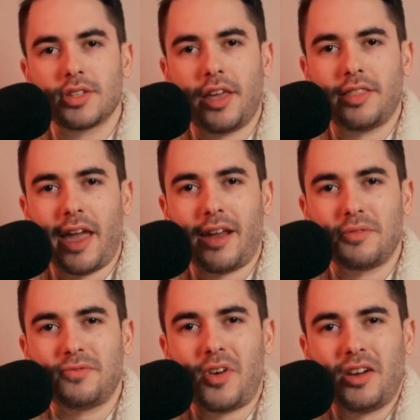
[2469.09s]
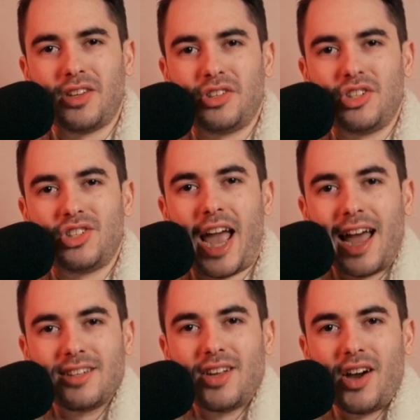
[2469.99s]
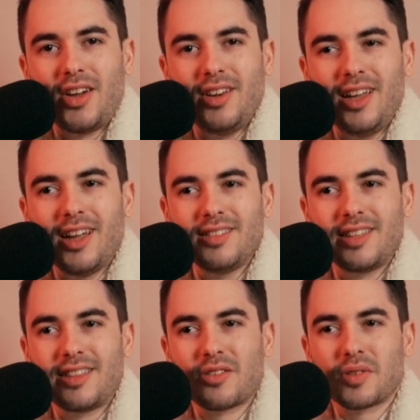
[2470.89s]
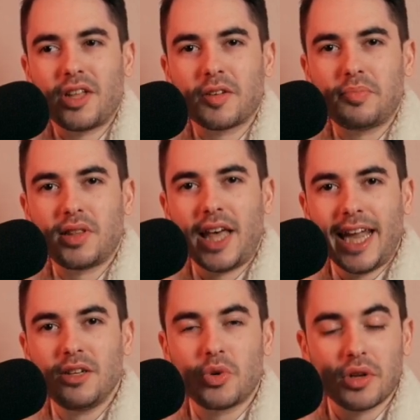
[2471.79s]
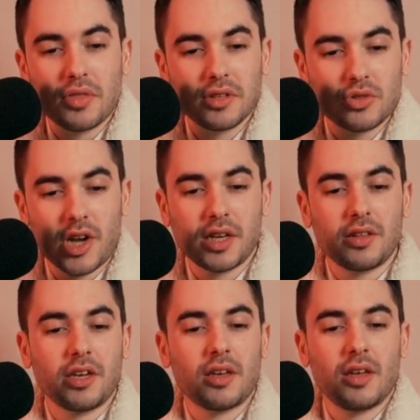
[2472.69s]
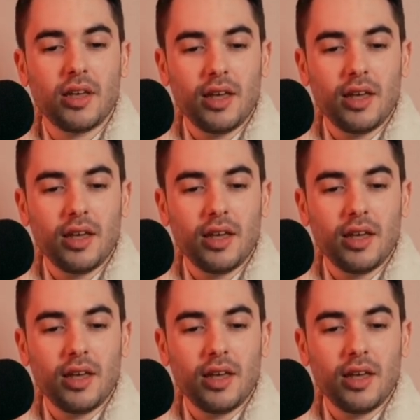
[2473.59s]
Like they had a fucking shotgun that they were like playing with and trying to like